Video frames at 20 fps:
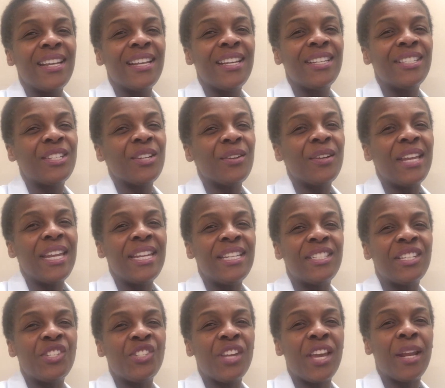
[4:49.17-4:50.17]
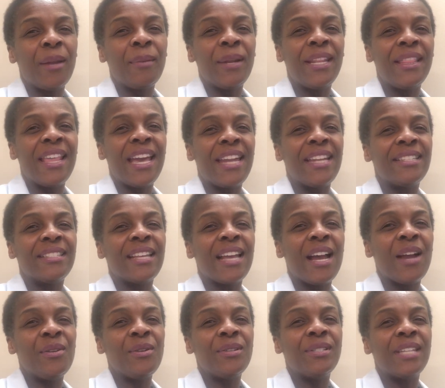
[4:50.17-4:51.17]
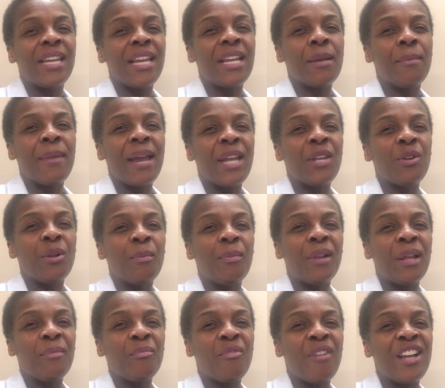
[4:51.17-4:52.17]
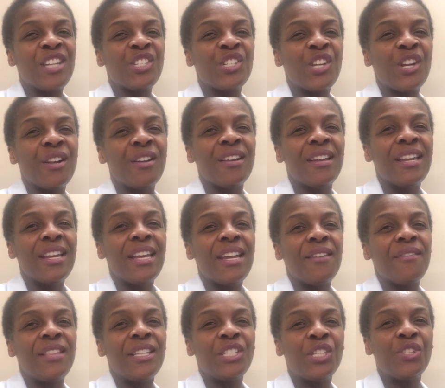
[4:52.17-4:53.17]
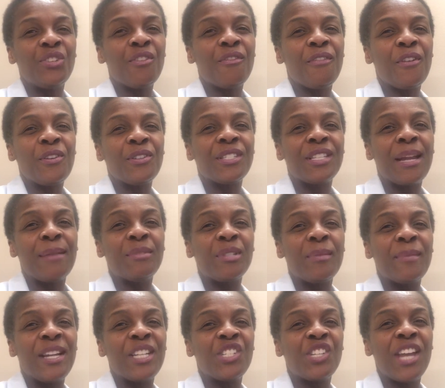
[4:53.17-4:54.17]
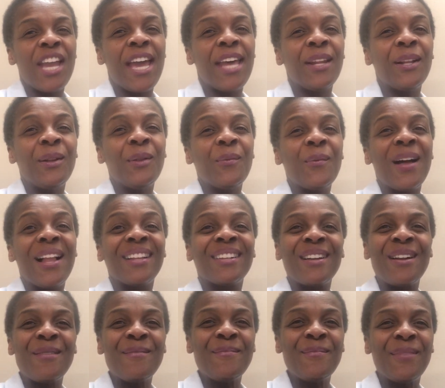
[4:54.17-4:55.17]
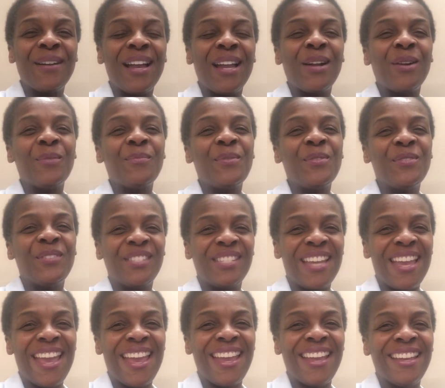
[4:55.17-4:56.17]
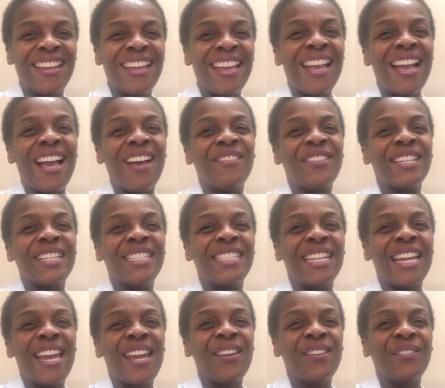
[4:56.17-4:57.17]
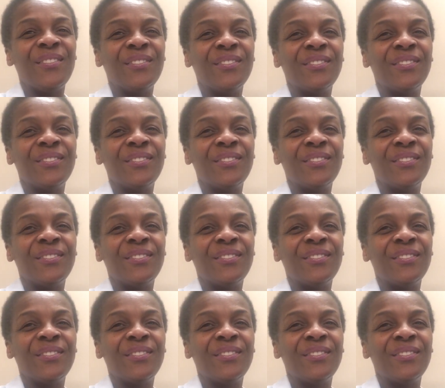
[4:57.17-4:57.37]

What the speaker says: So ladies and gentlemen, that is how you take a manual blood pressure. If this is your first time to my channel, welcome. I hope you stay. Have a good day.